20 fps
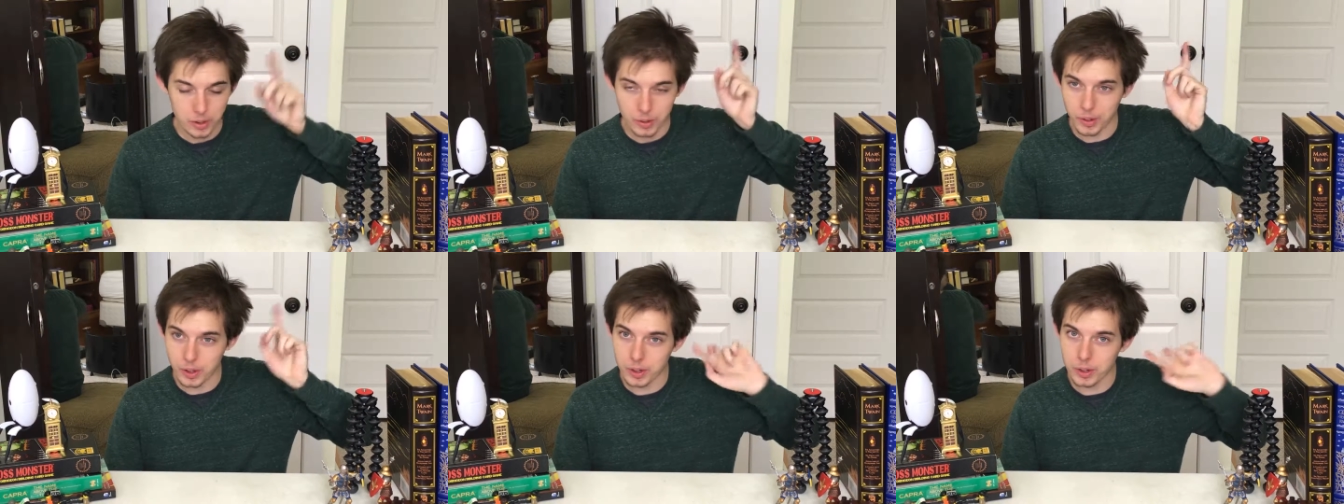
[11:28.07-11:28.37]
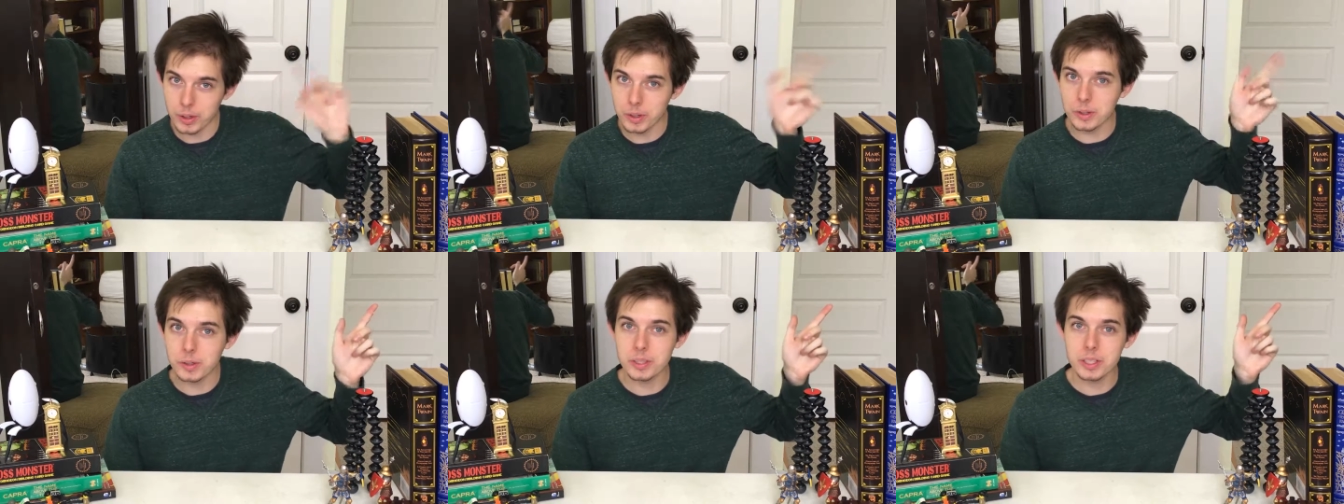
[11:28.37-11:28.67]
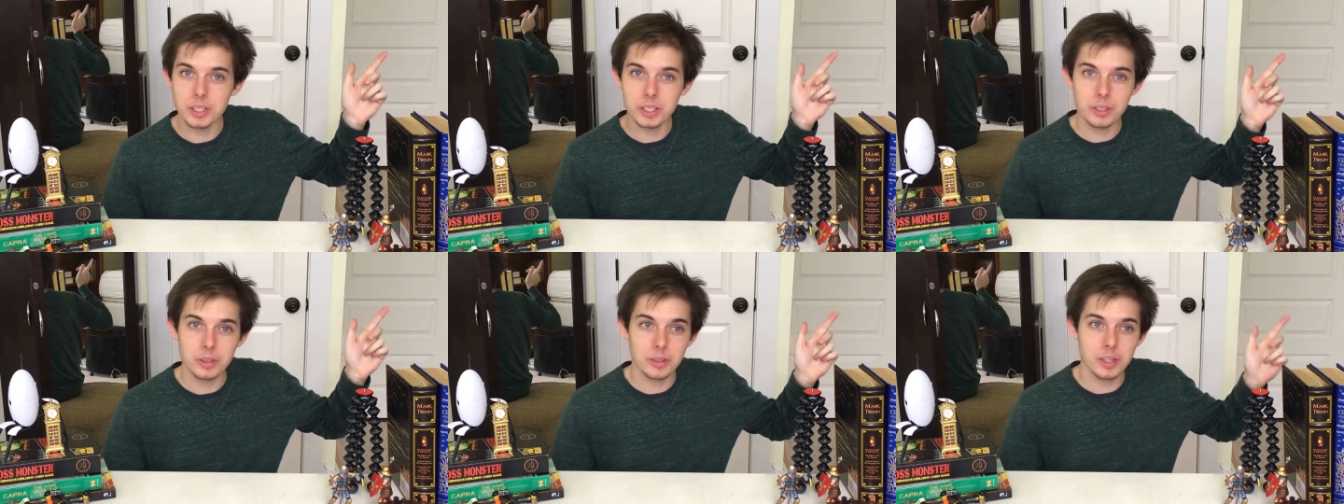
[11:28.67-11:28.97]
or at O O
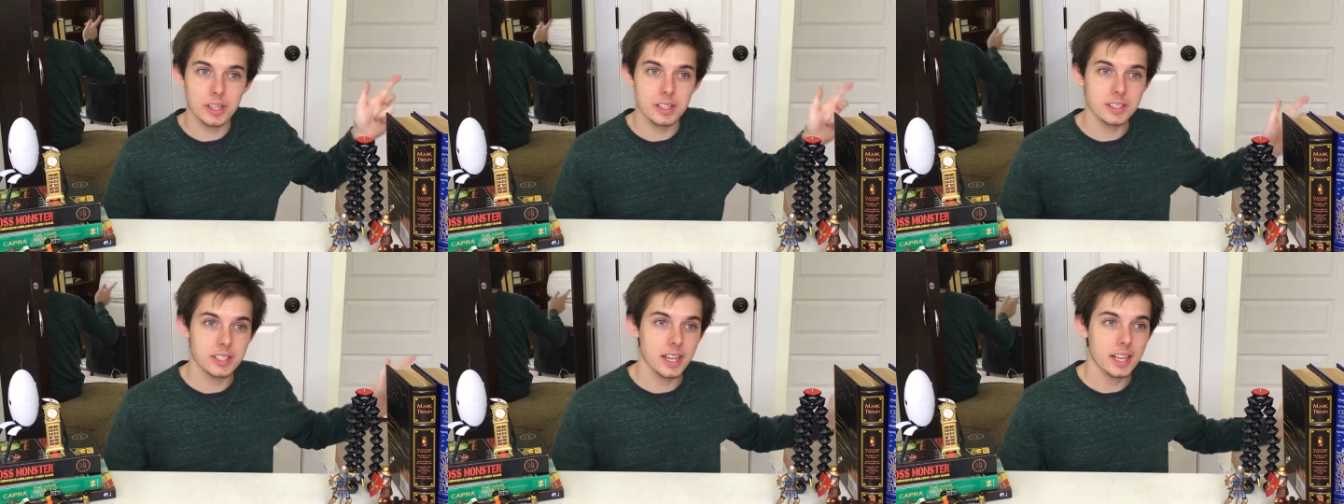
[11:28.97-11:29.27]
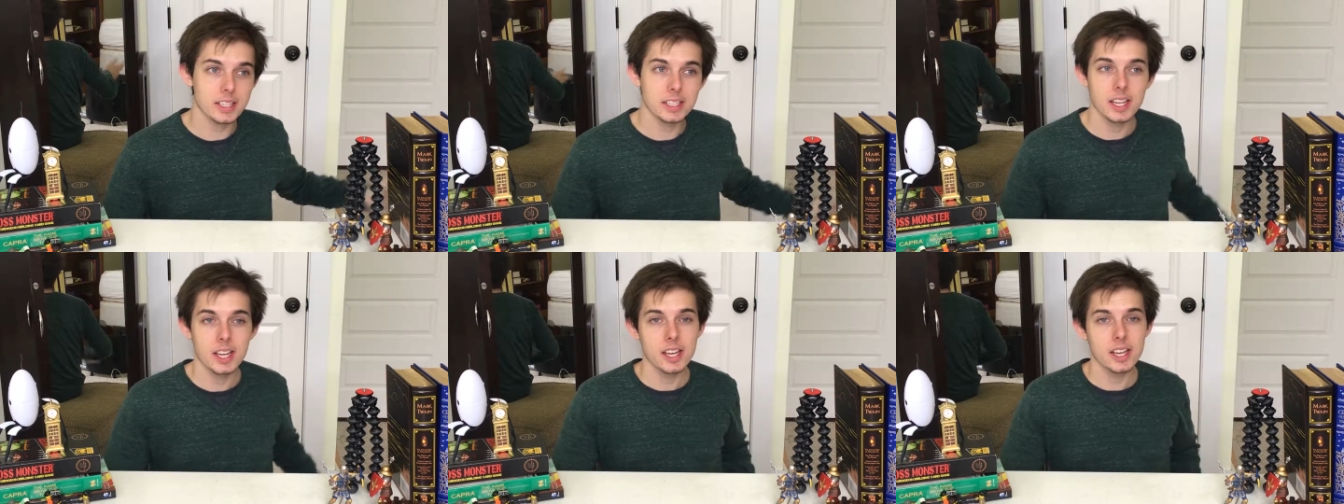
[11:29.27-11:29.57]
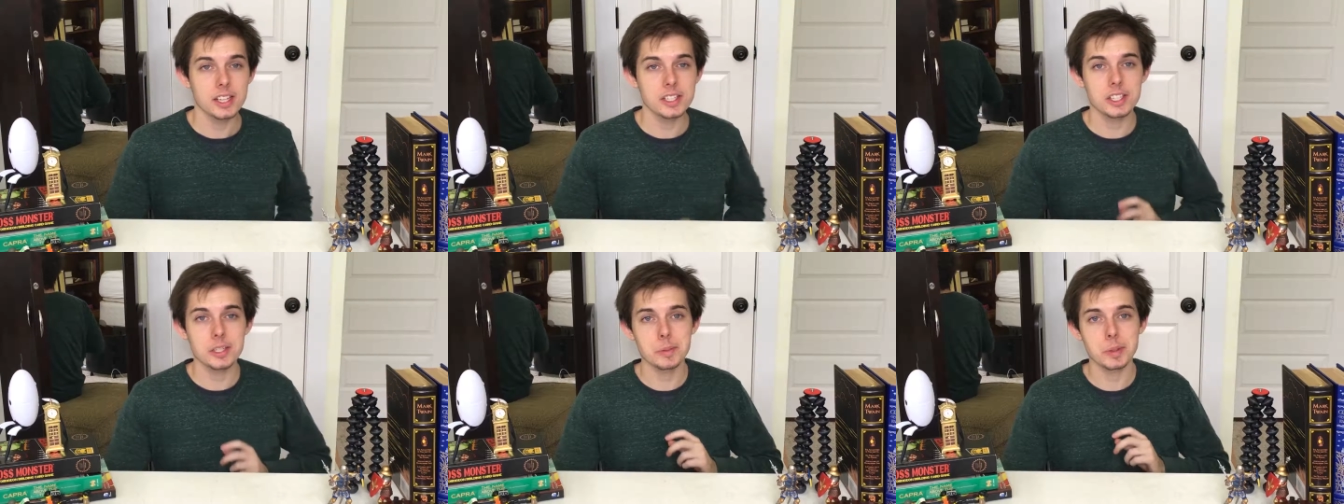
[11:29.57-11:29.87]
T Q contact
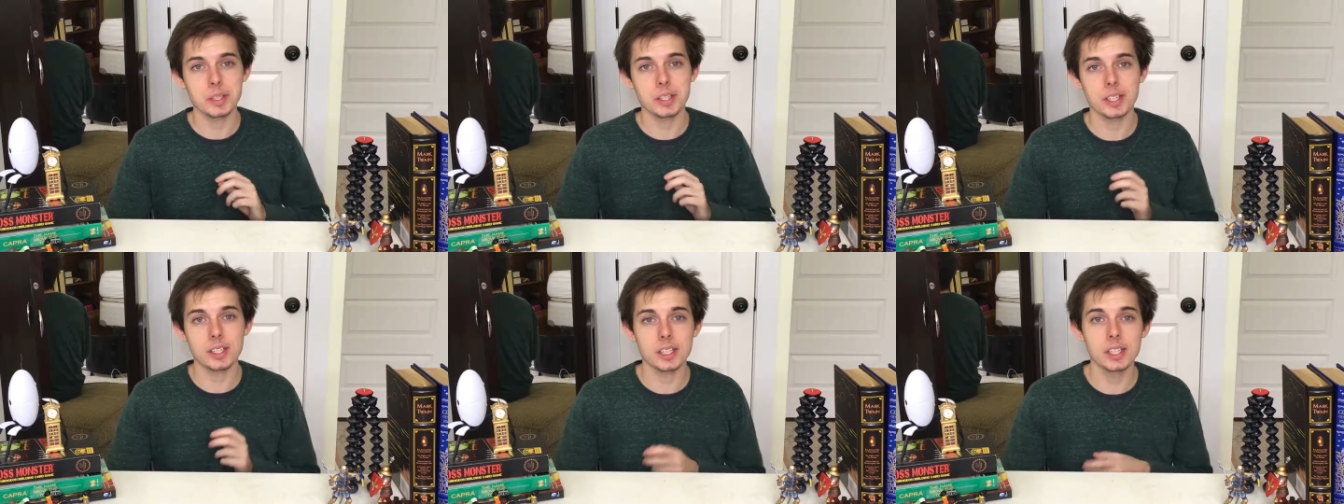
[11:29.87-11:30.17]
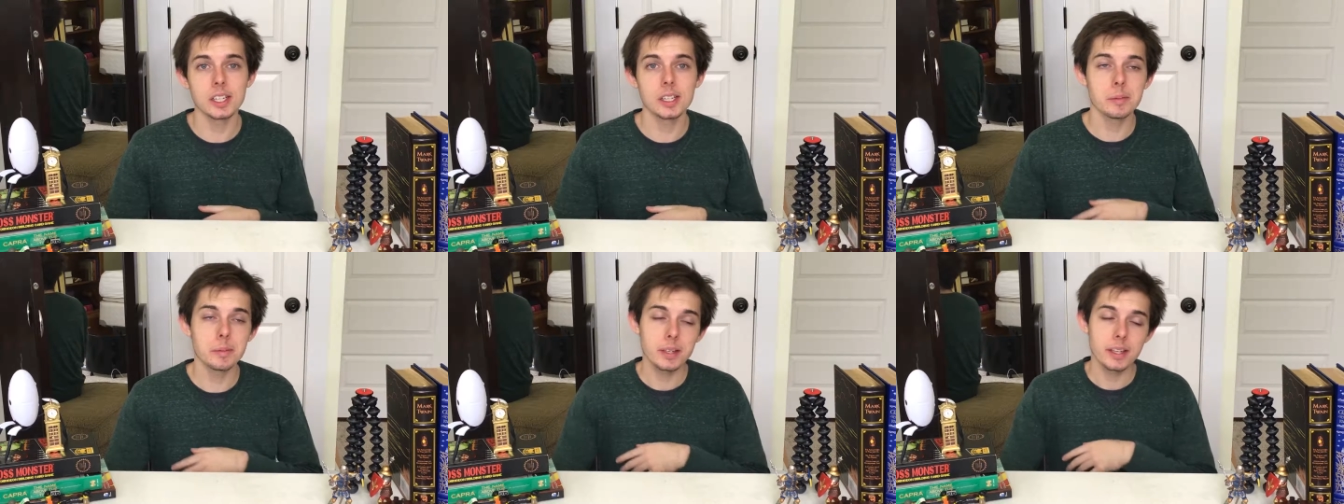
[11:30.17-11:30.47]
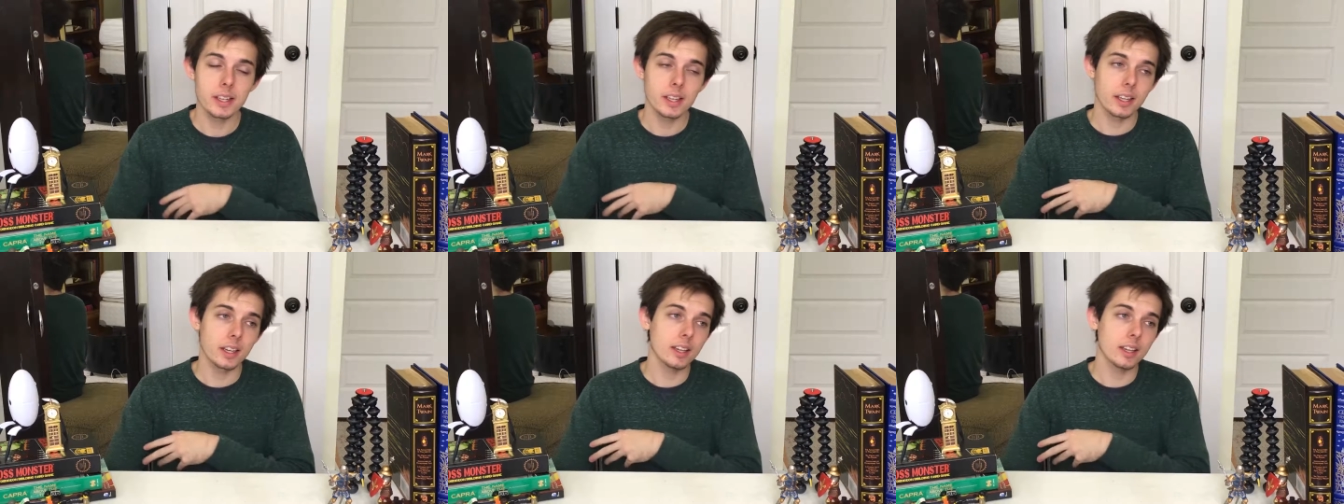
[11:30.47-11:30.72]
at gmail dot com,